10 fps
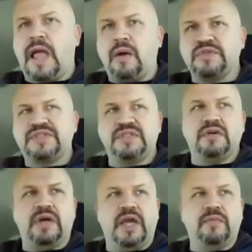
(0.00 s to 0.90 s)
I was
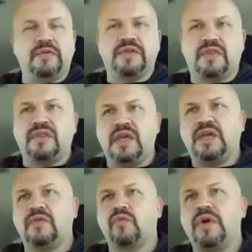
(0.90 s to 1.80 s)
still able to
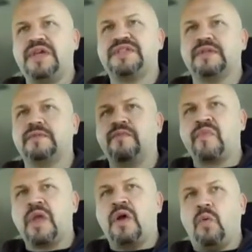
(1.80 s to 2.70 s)
think and
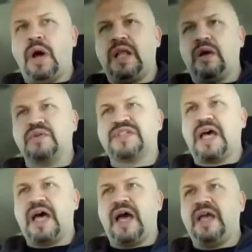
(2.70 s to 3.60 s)
reason while I was
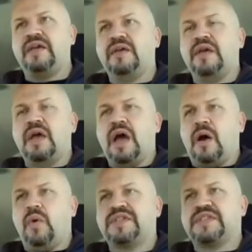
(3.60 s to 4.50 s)
high.
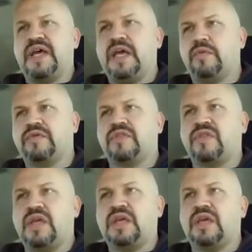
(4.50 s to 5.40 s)
I wasn't able to
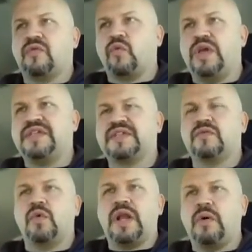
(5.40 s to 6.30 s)
think and
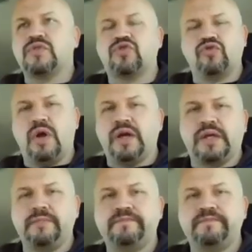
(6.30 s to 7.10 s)
reason when I was drunk.